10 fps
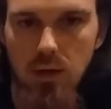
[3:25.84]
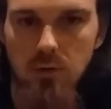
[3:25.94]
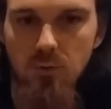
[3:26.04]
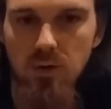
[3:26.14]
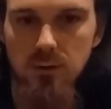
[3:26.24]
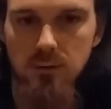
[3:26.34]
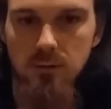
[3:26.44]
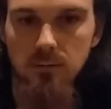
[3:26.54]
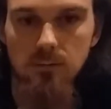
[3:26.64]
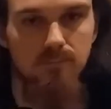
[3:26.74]
it's a
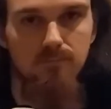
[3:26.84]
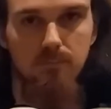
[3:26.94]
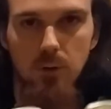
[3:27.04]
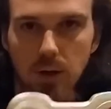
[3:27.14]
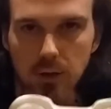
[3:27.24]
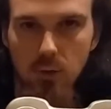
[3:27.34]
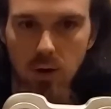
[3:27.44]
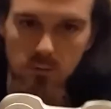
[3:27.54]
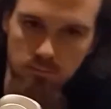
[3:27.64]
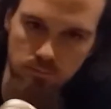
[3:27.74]
feature, so that's
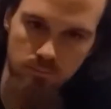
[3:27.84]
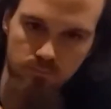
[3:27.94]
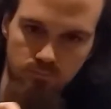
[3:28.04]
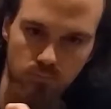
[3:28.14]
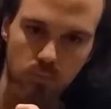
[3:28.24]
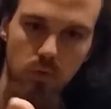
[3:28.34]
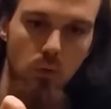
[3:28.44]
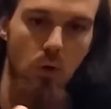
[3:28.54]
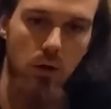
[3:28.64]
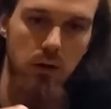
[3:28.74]
great if
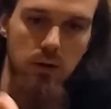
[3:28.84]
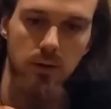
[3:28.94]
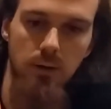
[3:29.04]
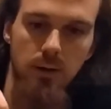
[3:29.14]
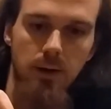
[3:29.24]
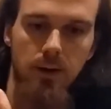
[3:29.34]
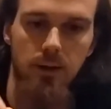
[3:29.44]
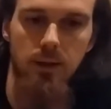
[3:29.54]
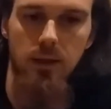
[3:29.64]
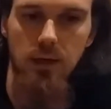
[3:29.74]
you want it.
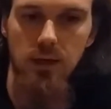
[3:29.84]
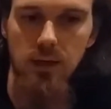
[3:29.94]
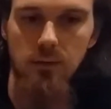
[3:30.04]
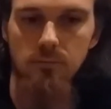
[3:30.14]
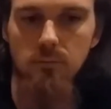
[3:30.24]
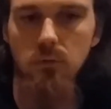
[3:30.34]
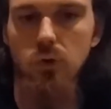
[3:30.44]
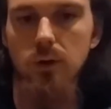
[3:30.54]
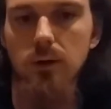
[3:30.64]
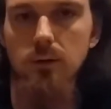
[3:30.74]
The
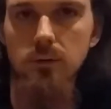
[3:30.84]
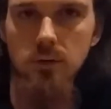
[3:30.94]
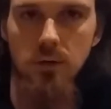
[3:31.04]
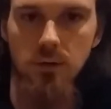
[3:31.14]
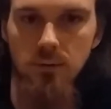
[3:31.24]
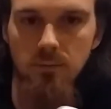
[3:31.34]
triggers,